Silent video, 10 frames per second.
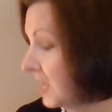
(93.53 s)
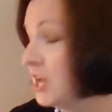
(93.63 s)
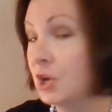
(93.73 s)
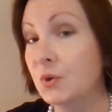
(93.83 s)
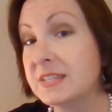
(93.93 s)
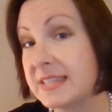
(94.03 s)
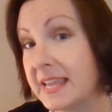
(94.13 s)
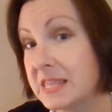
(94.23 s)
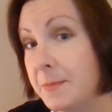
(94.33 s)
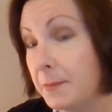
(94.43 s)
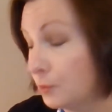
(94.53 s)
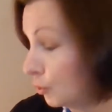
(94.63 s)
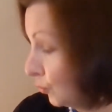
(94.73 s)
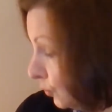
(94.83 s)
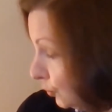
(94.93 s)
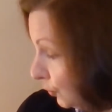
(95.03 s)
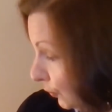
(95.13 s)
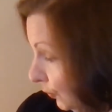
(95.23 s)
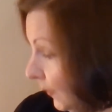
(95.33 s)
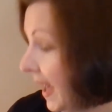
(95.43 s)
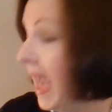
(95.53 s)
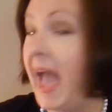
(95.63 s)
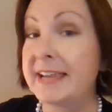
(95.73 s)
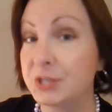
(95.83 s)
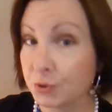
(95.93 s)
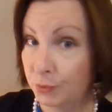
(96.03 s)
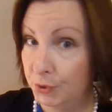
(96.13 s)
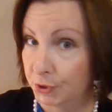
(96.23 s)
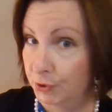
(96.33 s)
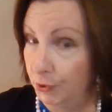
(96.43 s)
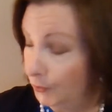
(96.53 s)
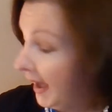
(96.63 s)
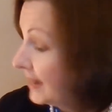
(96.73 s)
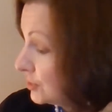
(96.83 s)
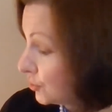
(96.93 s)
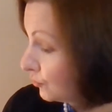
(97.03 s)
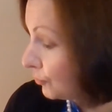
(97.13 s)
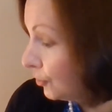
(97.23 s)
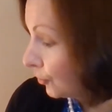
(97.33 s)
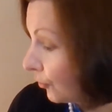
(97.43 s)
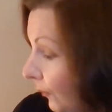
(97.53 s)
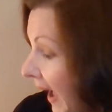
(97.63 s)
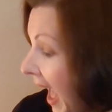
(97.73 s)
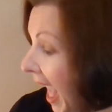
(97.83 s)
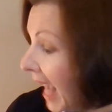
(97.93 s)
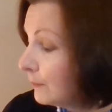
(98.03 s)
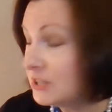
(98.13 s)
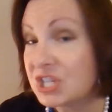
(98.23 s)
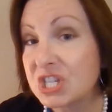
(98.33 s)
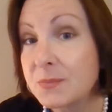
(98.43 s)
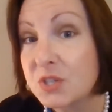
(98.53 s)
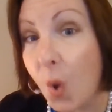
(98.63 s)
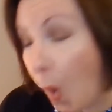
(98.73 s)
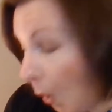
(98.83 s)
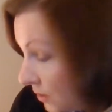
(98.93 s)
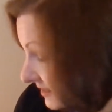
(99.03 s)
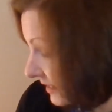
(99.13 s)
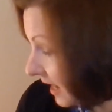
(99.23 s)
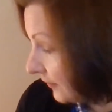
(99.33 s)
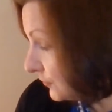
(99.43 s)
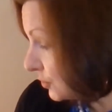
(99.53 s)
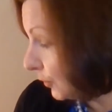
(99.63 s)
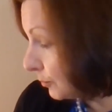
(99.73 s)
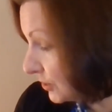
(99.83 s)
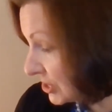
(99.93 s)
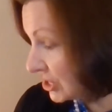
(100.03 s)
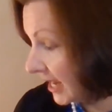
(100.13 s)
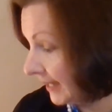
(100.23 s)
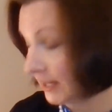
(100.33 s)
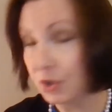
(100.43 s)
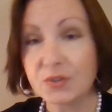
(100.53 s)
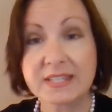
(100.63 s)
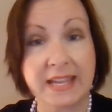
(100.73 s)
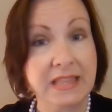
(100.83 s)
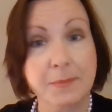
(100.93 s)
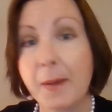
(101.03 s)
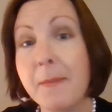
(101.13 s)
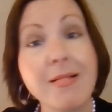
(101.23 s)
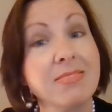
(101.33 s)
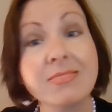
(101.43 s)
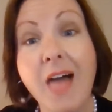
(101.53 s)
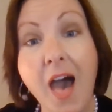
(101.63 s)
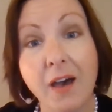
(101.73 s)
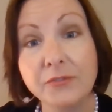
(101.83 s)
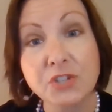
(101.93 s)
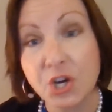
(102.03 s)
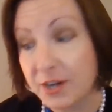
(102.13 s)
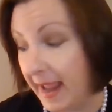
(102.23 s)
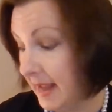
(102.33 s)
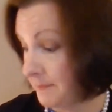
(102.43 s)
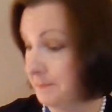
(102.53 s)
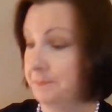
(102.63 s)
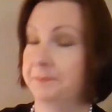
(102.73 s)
Chrysanthemum grew and grew and grew. And when she was old enough to appreciate it, Chrysanthemum loved her name.